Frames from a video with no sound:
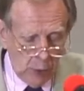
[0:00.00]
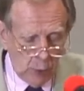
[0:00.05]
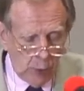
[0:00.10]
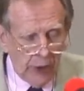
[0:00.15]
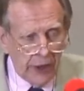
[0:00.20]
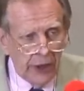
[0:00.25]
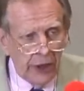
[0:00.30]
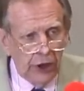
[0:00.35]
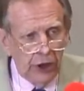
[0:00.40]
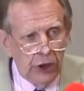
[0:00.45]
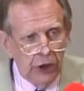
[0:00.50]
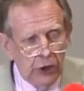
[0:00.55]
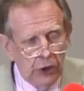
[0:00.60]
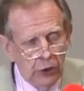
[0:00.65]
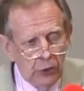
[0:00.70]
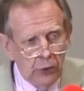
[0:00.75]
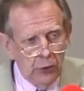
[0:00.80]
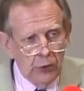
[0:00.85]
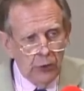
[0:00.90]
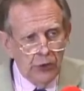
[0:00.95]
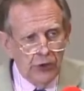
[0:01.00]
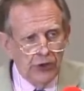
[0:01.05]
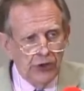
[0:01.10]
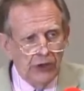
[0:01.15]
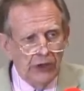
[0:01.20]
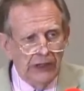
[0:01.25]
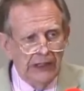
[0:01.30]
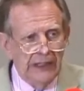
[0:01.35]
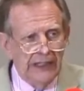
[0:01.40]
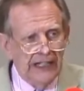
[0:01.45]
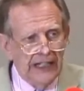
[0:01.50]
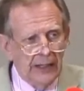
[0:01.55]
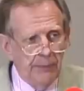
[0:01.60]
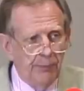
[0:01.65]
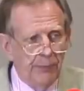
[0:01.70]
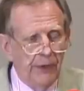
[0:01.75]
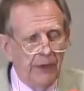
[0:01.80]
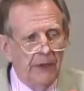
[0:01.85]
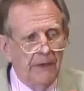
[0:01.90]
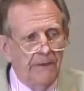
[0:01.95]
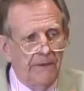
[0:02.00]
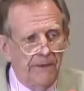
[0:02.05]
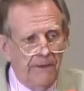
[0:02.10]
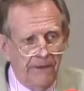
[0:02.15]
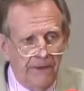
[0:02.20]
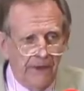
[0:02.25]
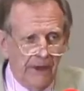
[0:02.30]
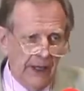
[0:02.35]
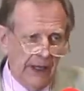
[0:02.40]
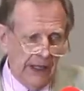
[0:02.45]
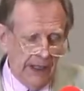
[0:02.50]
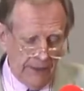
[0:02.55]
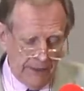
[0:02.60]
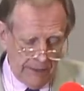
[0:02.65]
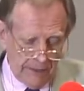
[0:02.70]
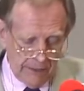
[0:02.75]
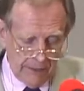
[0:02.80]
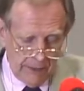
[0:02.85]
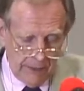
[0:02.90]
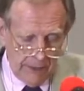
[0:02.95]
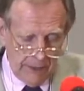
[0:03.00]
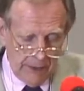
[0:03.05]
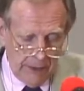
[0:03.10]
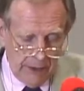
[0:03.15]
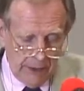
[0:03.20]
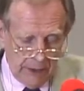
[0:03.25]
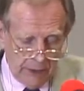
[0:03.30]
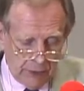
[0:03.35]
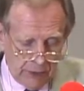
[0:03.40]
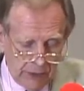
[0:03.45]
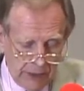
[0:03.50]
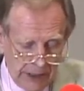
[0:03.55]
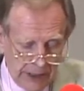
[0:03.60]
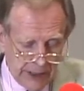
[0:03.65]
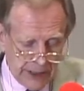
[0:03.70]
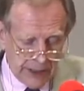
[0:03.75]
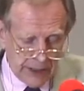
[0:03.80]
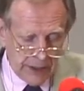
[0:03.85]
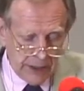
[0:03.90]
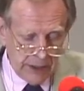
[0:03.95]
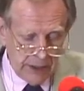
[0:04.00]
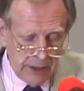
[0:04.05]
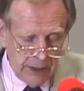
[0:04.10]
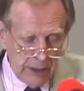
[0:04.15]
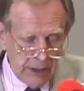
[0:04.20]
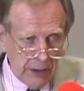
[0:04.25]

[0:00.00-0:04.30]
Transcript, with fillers: what a huge leap of faith trans